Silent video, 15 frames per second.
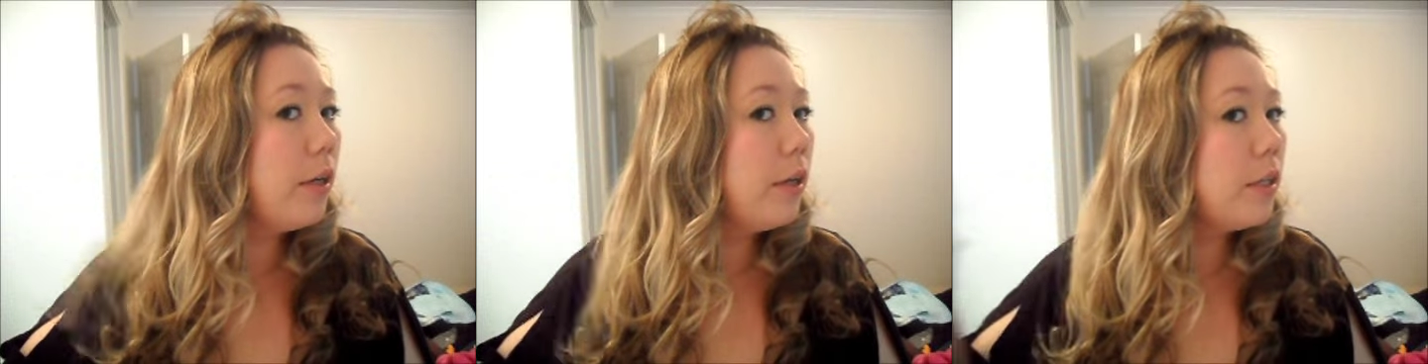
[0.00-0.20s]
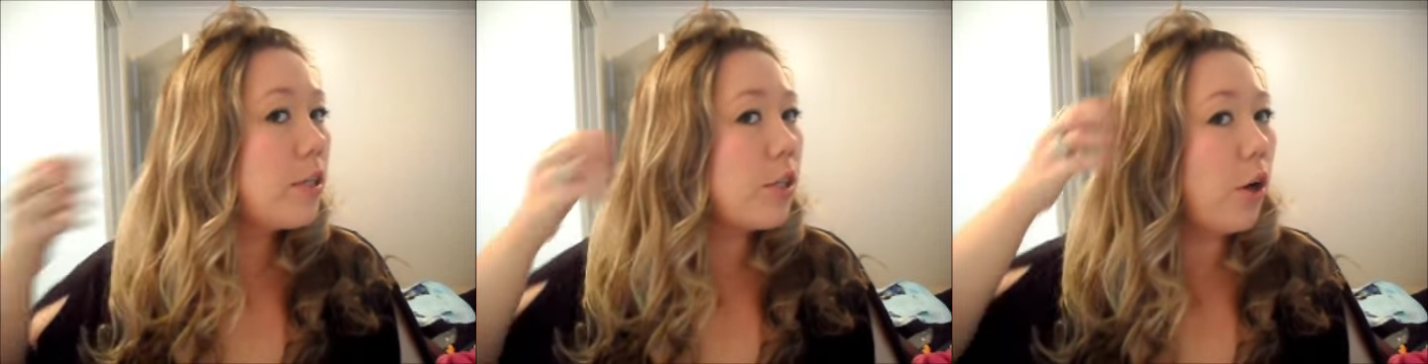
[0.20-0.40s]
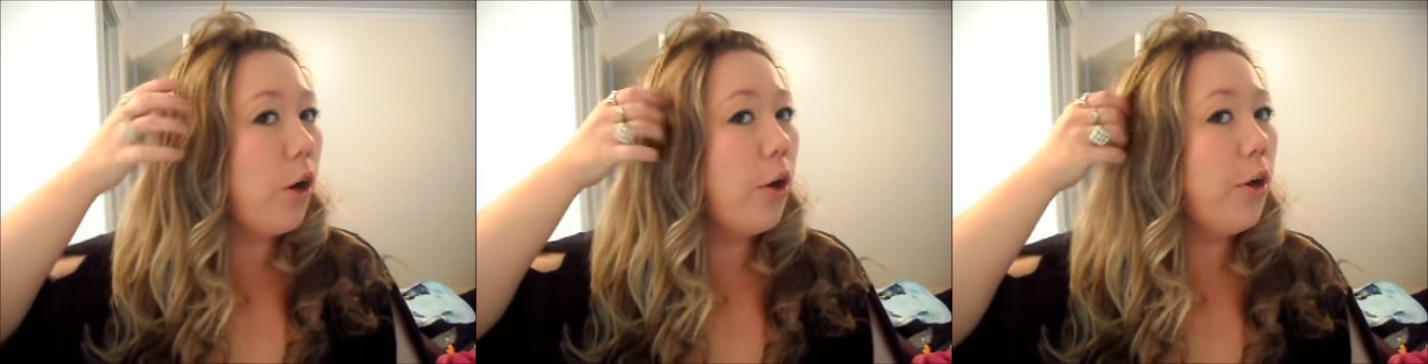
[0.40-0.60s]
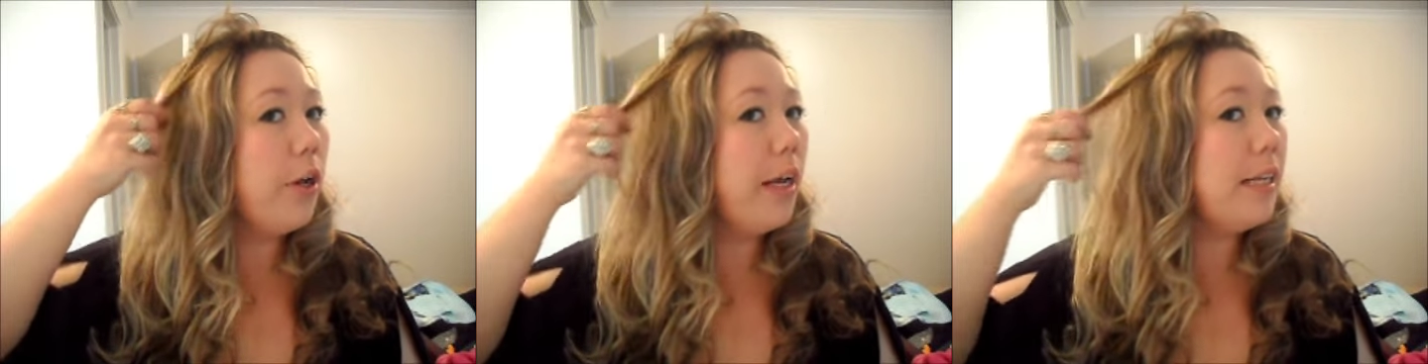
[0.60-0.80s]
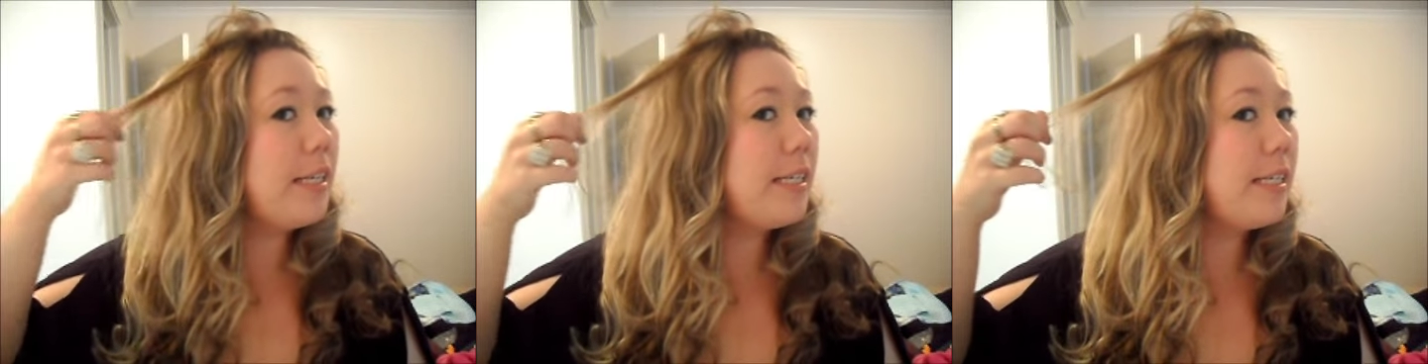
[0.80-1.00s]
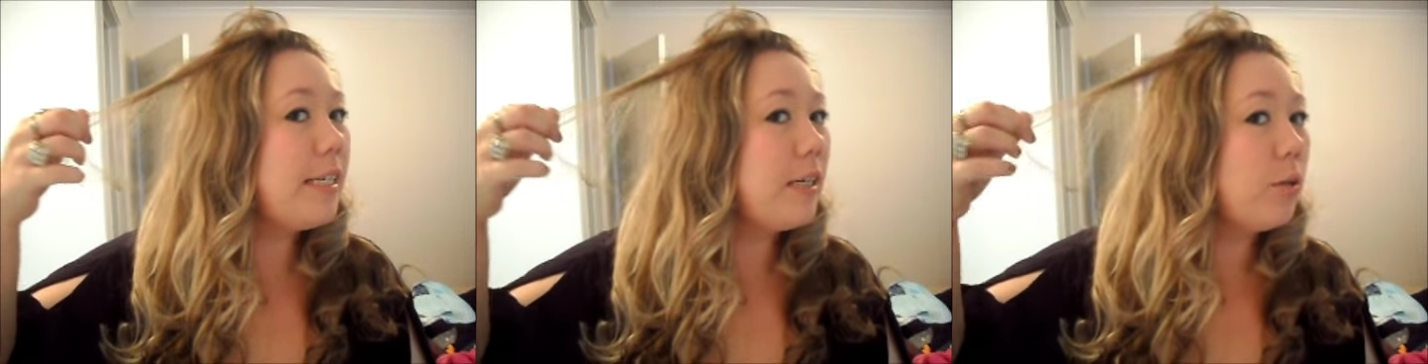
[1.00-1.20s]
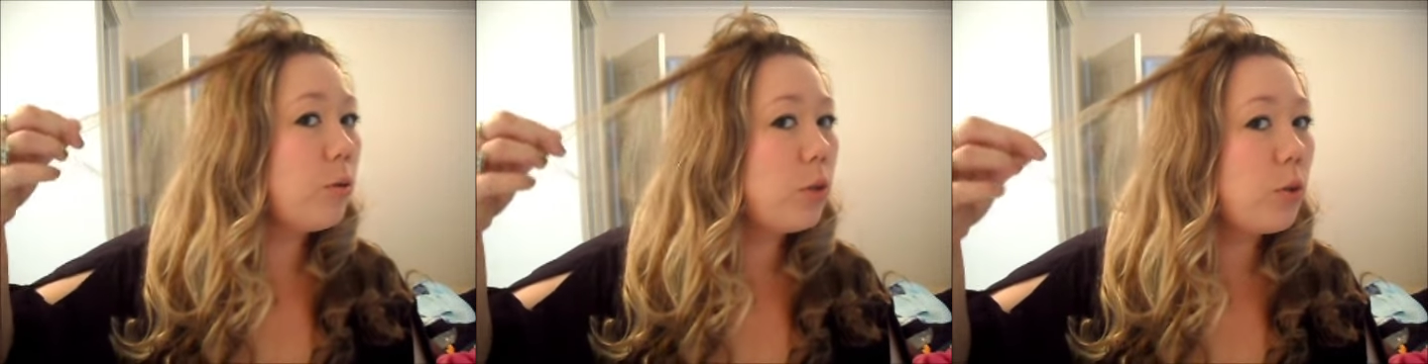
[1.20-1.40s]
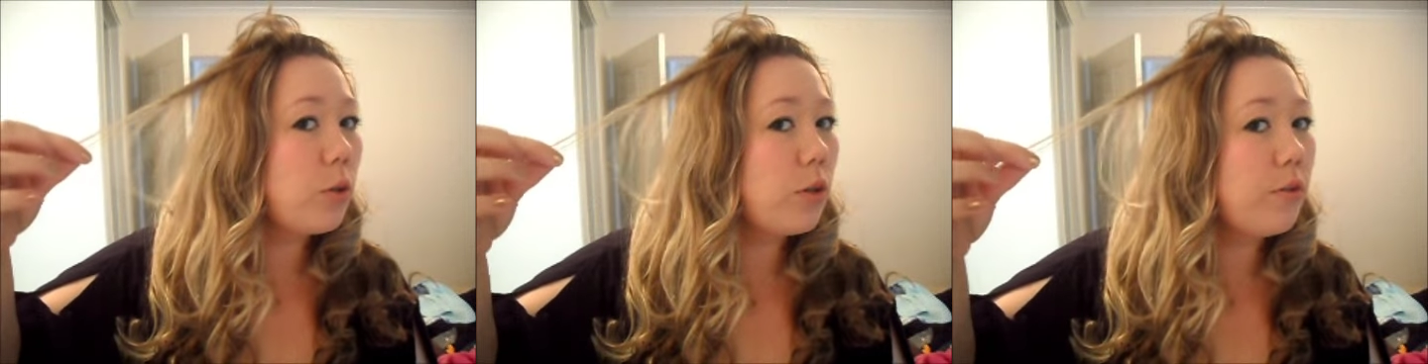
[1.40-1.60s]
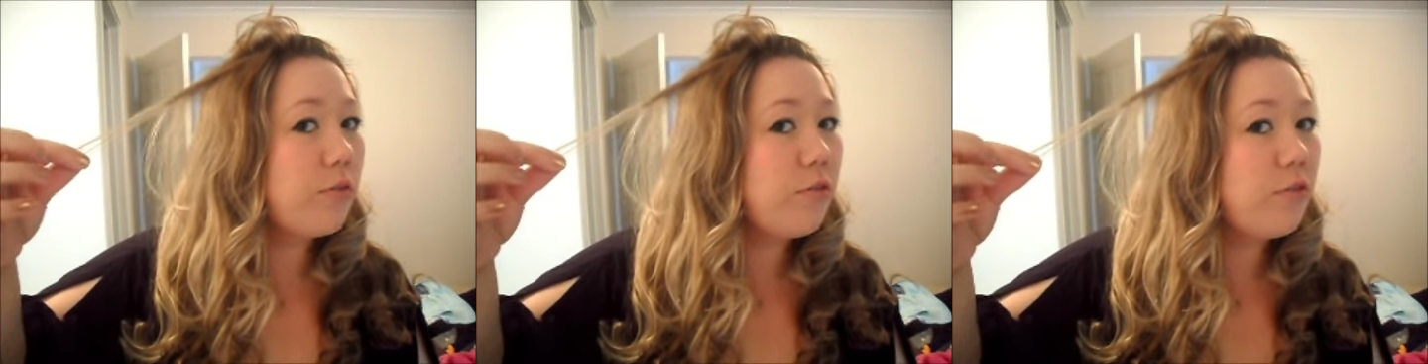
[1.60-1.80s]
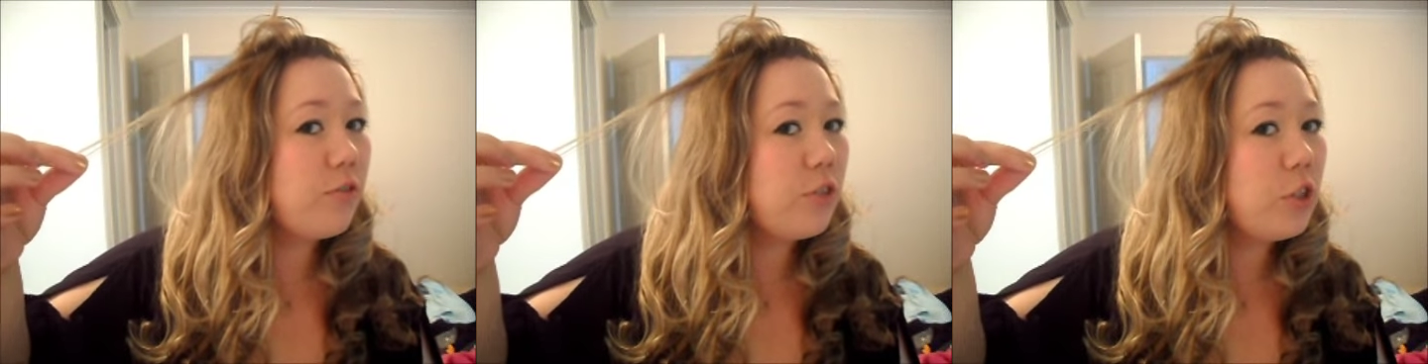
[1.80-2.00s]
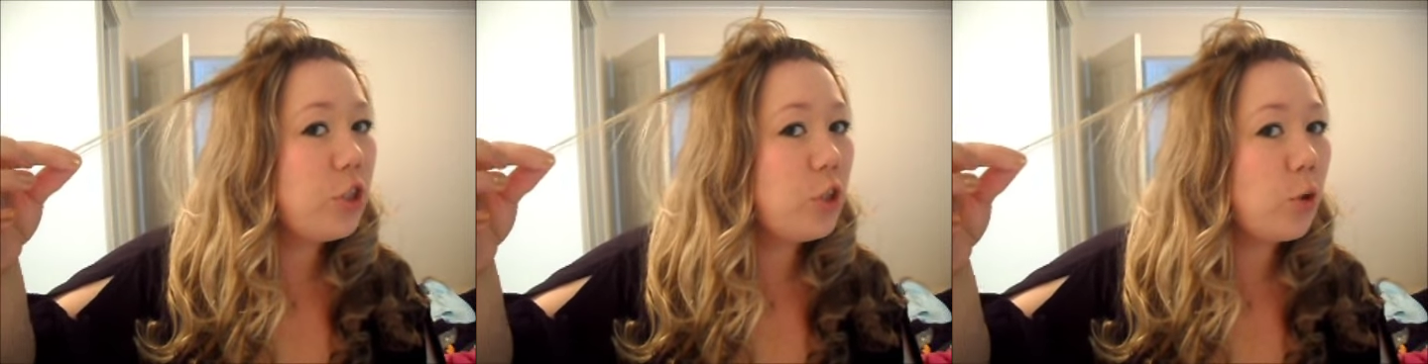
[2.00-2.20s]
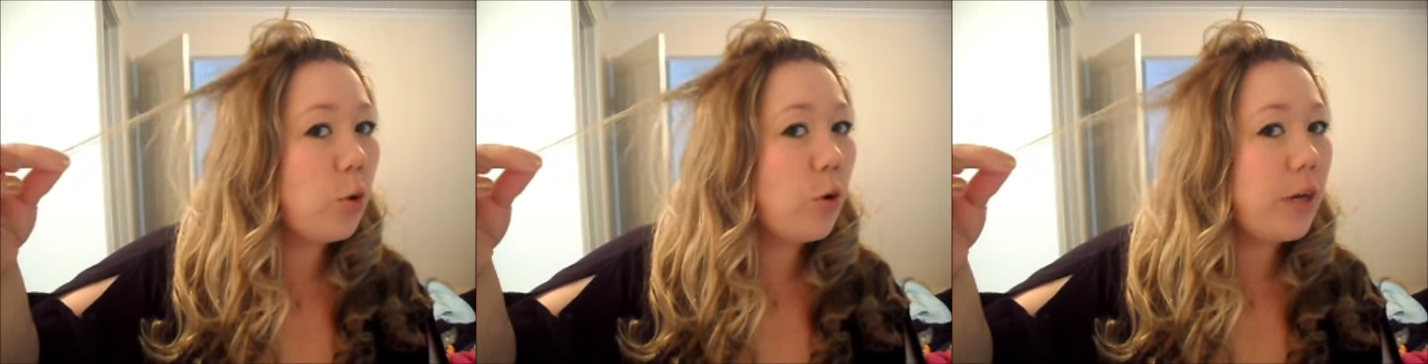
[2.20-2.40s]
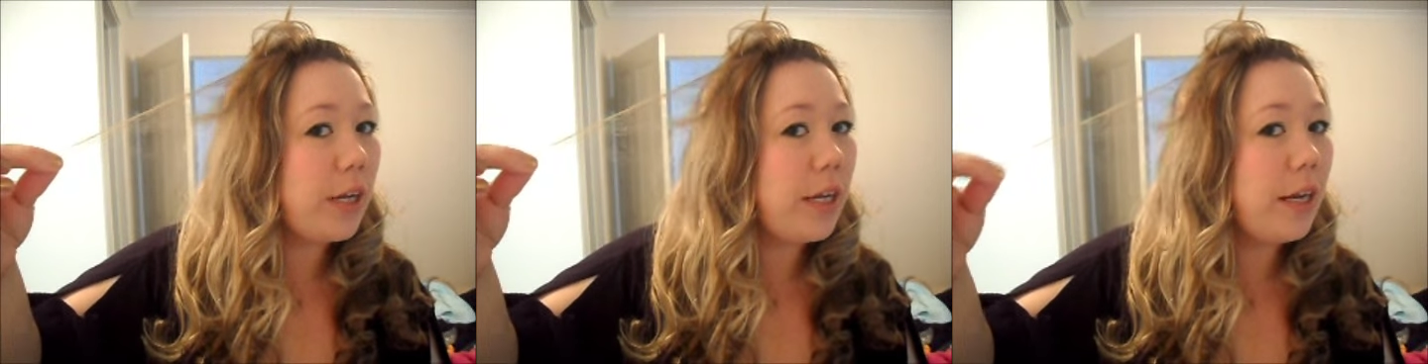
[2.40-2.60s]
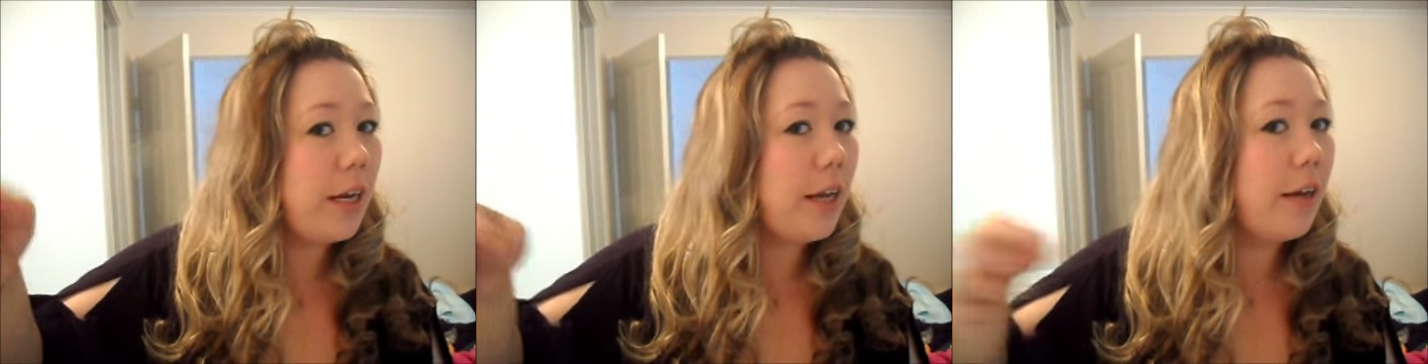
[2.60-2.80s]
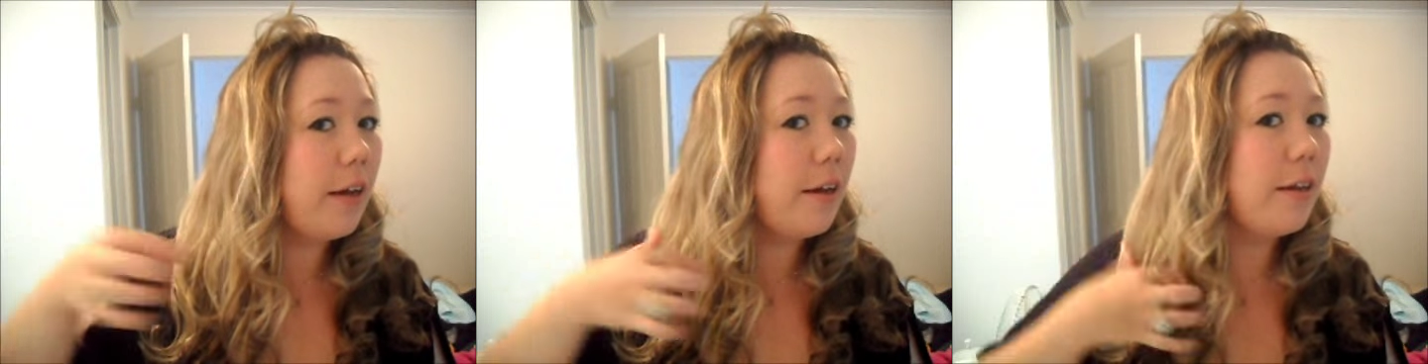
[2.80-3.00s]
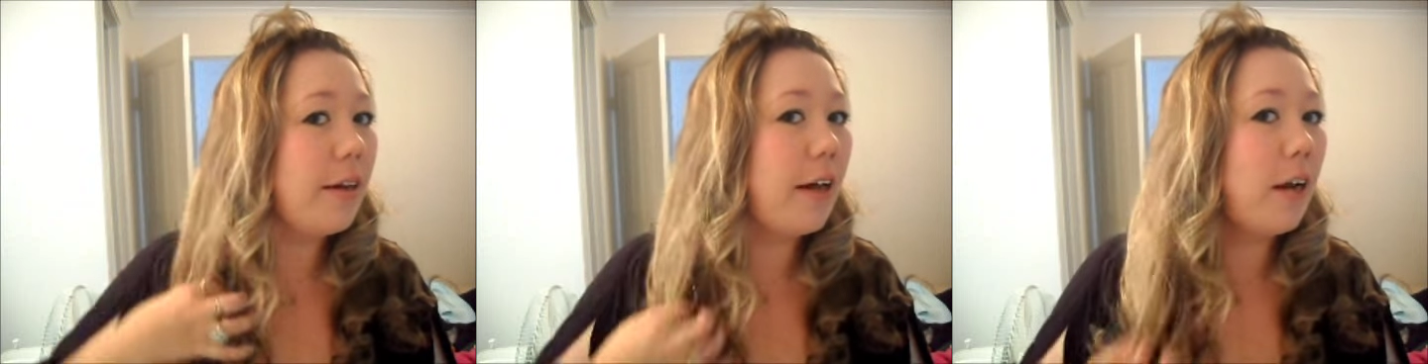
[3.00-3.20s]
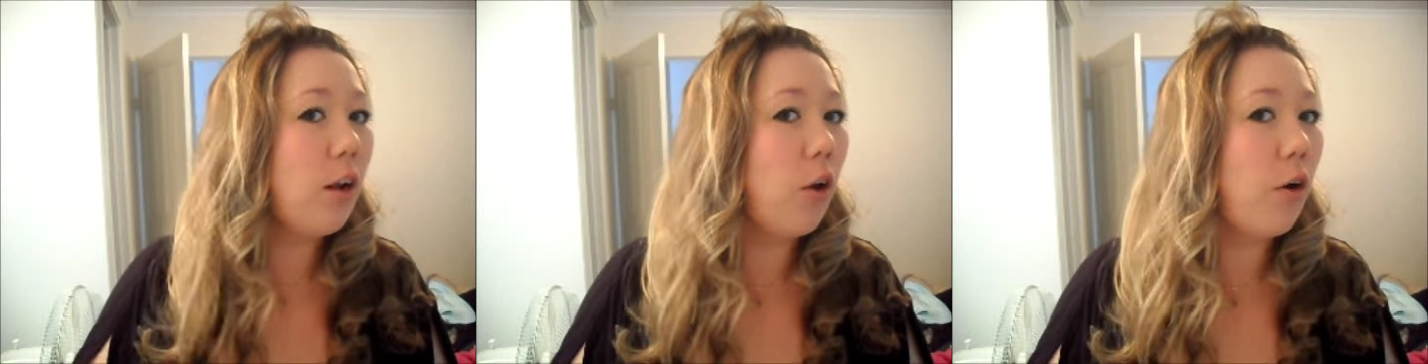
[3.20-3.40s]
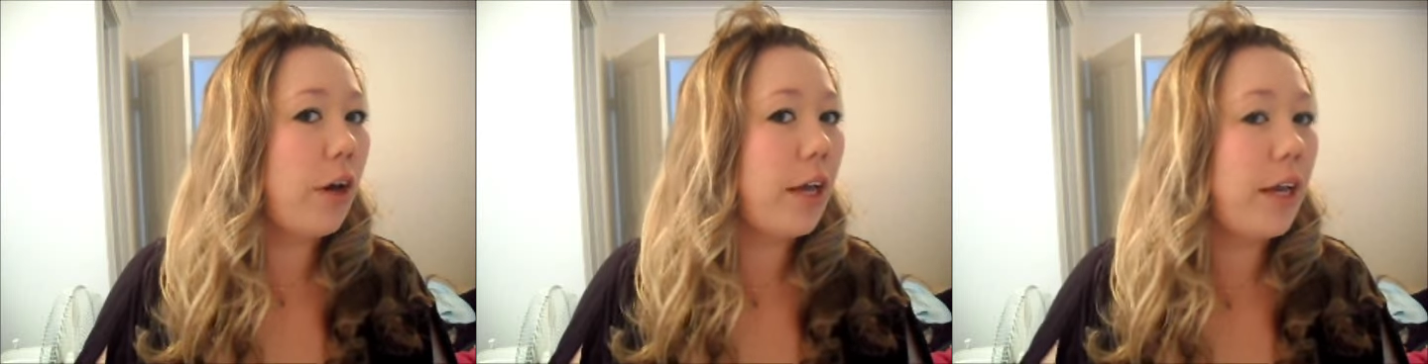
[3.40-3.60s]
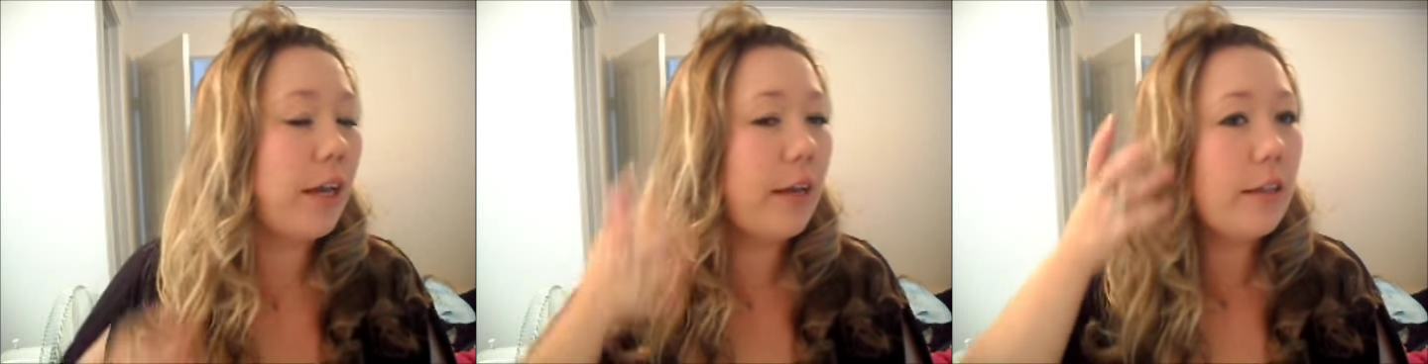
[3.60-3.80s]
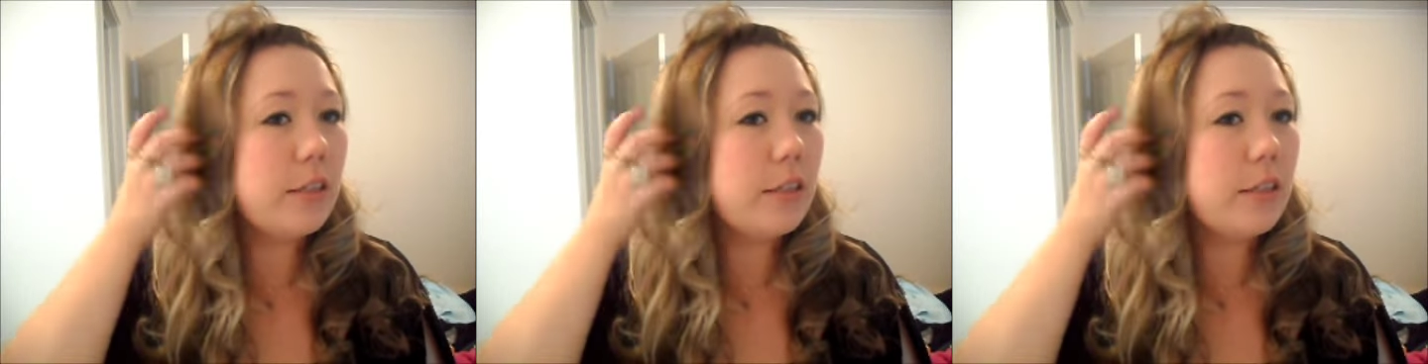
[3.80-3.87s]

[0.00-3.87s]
So it's still sort of short here and longer here.